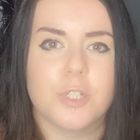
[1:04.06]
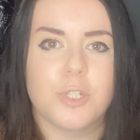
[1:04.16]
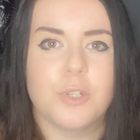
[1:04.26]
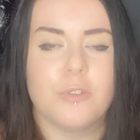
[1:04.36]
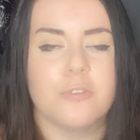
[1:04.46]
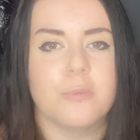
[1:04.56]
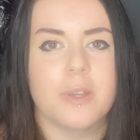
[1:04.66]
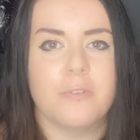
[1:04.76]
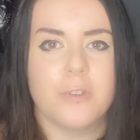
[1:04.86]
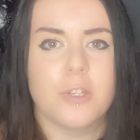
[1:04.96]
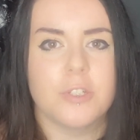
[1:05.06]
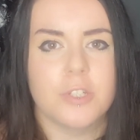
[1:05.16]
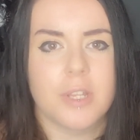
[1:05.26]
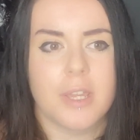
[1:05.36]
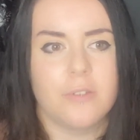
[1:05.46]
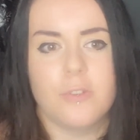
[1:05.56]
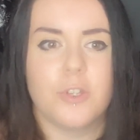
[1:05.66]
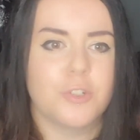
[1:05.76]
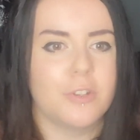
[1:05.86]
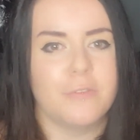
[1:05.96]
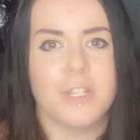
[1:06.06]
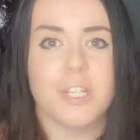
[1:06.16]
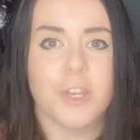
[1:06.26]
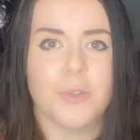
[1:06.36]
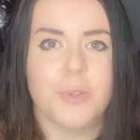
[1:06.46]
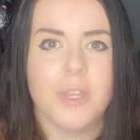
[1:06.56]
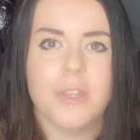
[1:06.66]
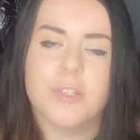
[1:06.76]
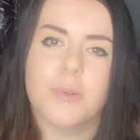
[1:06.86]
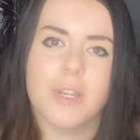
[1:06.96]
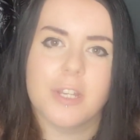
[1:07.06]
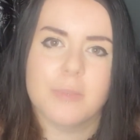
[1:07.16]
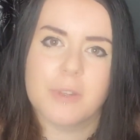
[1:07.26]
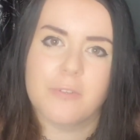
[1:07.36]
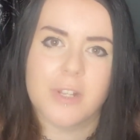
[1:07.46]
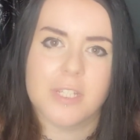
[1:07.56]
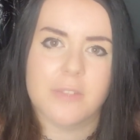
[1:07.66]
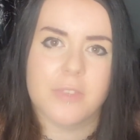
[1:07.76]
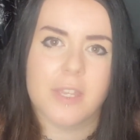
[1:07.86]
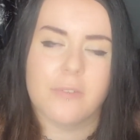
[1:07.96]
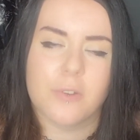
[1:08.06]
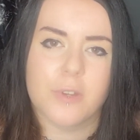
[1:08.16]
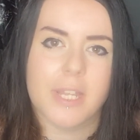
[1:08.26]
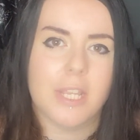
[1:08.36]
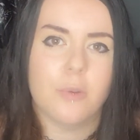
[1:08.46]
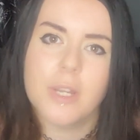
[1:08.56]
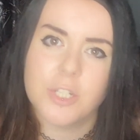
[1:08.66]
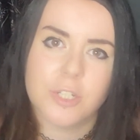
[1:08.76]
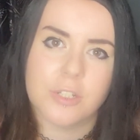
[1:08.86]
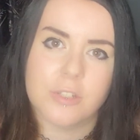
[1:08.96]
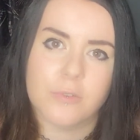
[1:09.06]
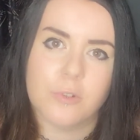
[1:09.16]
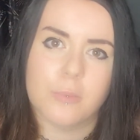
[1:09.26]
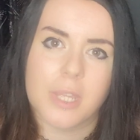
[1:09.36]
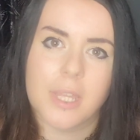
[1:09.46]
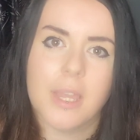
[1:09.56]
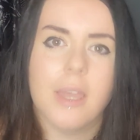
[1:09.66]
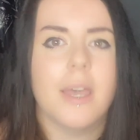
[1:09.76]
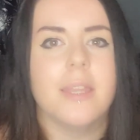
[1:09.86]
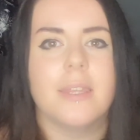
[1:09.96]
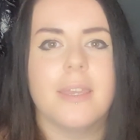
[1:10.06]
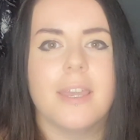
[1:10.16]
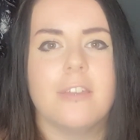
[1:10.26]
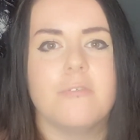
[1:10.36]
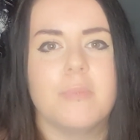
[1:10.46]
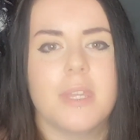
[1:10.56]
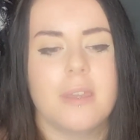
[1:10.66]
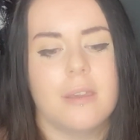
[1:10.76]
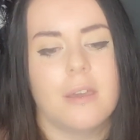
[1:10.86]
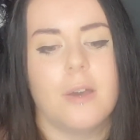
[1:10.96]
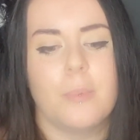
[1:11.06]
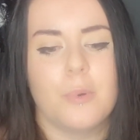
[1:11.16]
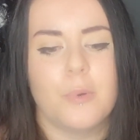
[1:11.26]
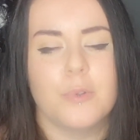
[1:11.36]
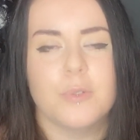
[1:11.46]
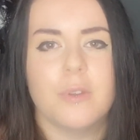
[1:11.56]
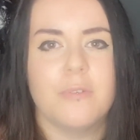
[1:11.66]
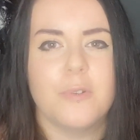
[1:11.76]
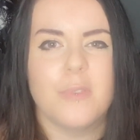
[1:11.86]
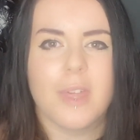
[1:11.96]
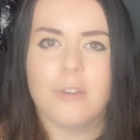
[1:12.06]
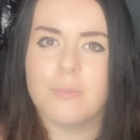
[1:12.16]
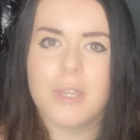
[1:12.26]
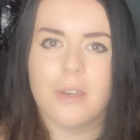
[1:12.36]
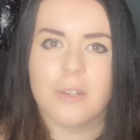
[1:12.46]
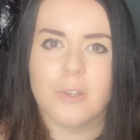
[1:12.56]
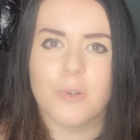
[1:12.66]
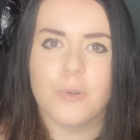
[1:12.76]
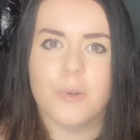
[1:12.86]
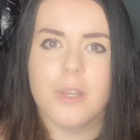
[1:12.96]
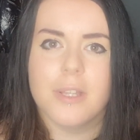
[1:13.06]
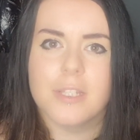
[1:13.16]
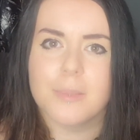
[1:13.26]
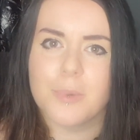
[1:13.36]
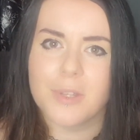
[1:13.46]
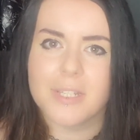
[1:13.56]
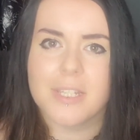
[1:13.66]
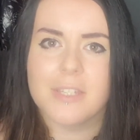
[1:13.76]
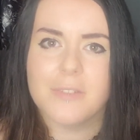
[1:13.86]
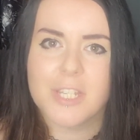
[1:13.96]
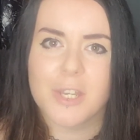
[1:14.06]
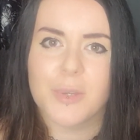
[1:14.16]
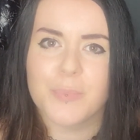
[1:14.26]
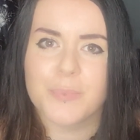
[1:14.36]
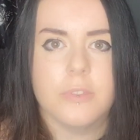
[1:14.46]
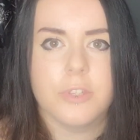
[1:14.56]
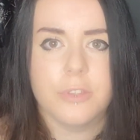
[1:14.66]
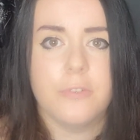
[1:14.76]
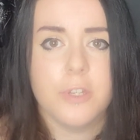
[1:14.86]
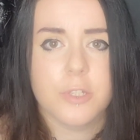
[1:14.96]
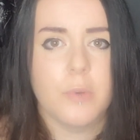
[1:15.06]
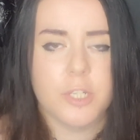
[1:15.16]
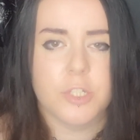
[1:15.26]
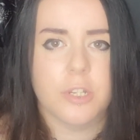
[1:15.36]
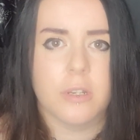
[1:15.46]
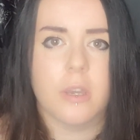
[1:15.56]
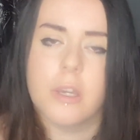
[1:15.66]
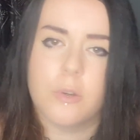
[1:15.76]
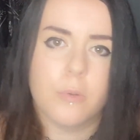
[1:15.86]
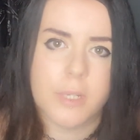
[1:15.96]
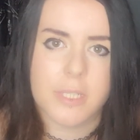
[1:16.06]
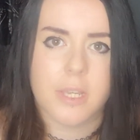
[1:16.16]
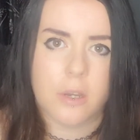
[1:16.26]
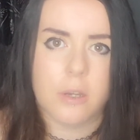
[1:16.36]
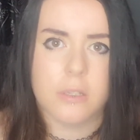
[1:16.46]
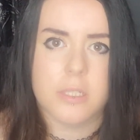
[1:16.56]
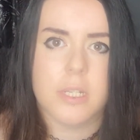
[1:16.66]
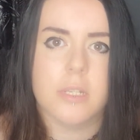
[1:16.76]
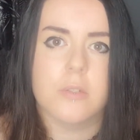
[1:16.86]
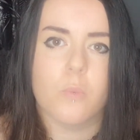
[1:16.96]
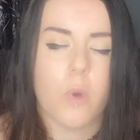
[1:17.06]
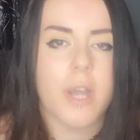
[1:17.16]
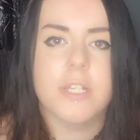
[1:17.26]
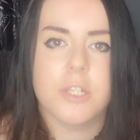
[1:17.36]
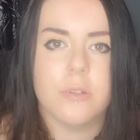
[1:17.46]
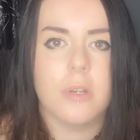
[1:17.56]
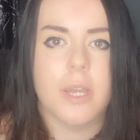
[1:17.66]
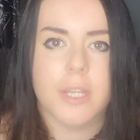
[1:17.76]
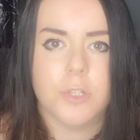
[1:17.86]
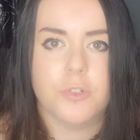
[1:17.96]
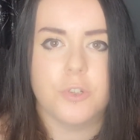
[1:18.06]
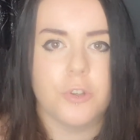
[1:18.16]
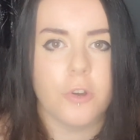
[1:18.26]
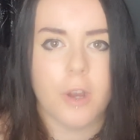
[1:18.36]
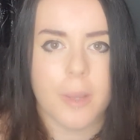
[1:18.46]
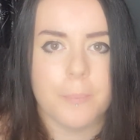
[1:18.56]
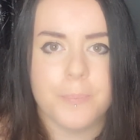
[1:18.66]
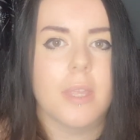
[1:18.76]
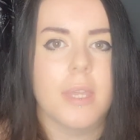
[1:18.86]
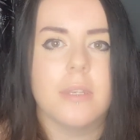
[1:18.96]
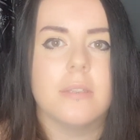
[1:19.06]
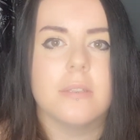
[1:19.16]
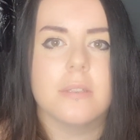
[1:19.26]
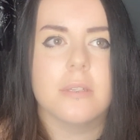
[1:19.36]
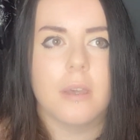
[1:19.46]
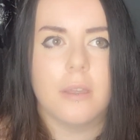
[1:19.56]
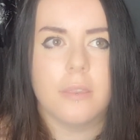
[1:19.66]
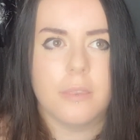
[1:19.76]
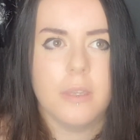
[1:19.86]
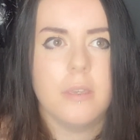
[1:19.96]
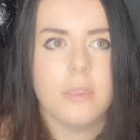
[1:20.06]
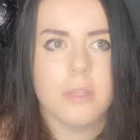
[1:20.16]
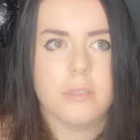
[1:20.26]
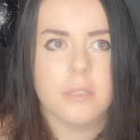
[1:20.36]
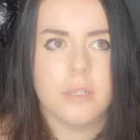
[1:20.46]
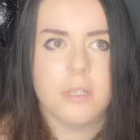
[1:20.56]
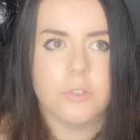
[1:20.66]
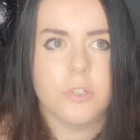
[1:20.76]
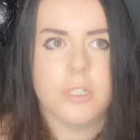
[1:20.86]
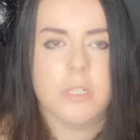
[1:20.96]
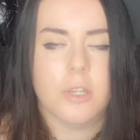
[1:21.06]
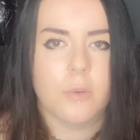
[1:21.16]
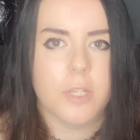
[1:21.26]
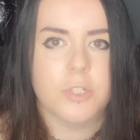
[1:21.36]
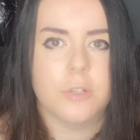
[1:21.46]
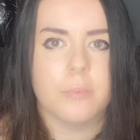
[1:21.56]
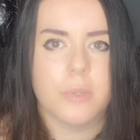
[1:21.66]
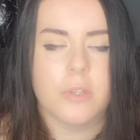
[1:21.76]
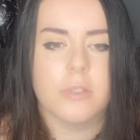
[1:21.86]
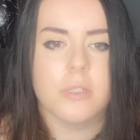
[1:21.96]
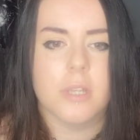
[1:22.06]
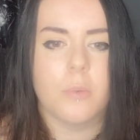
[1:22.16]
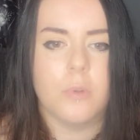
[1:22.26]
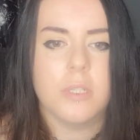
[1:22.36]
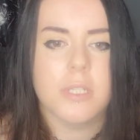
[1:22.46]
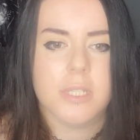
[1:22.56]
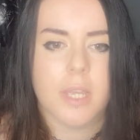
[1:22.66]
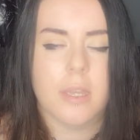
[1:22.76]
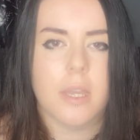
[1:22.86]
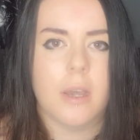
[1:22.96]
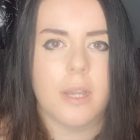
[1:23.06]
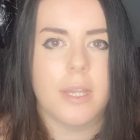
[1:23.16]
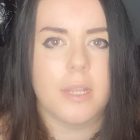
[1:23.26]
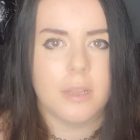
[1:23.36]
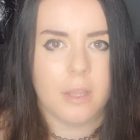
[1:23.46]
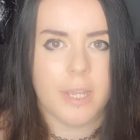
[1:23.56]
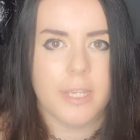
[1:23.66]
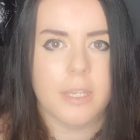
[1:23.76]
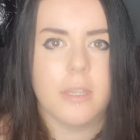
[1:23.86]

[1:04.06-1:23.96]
do for my first anniversary video. So I asked my friends if they have got any questions for me, and they gave me a couple. So I thought that would be kind of cool to put into this video. So the first question I always get asked is, why do you like true crime? And I think that's an interesting question because I wouldn't say I like